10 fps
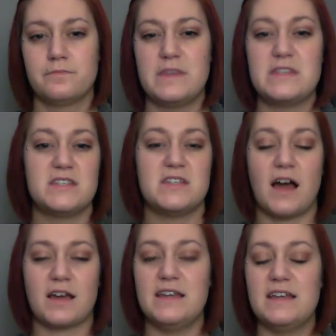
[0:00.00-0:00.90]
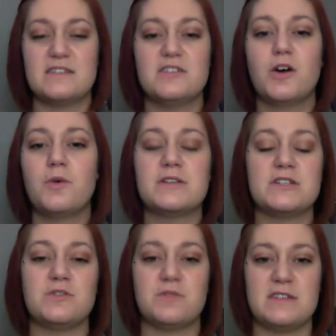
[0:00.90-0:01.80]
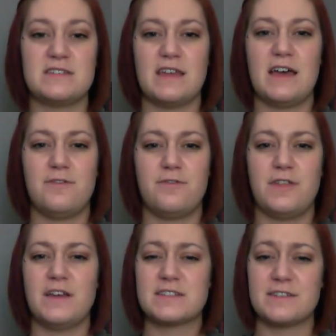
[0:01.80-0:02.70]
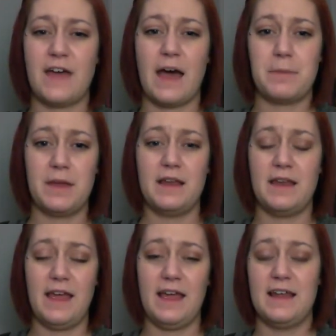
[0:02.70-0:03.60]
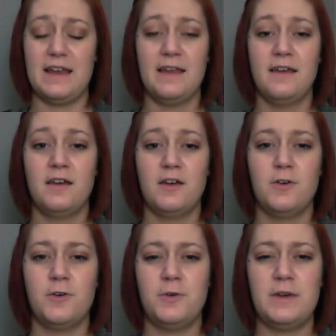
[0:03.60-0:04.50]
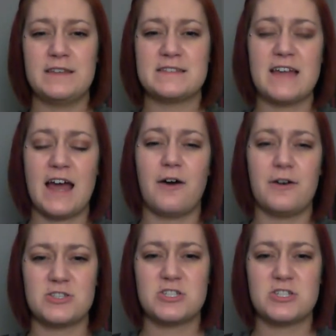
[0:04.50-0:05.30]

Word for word: stuck. He doesn't know what to do with his life. Things have happened, and who he is now has